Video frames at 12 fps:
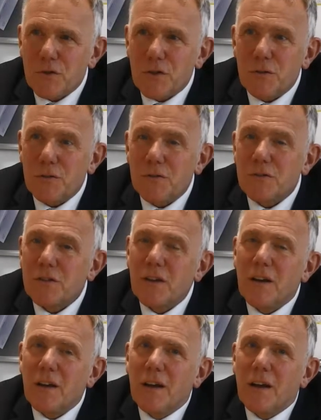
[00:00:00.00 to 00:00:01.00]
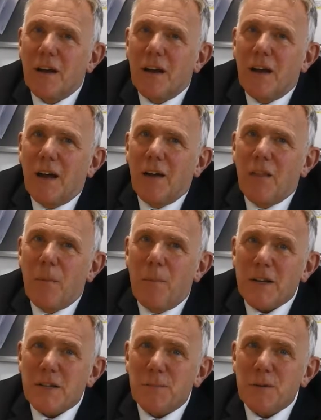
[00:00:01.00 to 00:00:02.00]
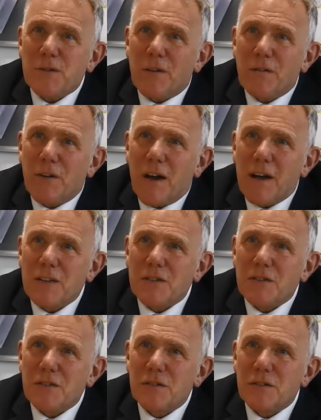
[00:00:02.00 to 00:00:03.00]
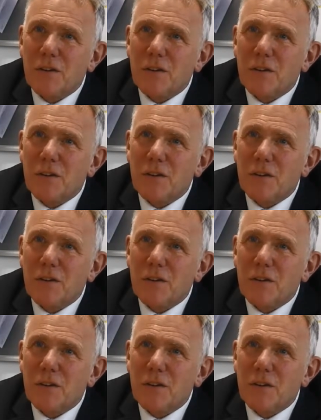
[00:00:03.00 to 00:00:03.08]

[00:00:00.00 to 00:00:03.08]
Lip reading: students. The best bit of advice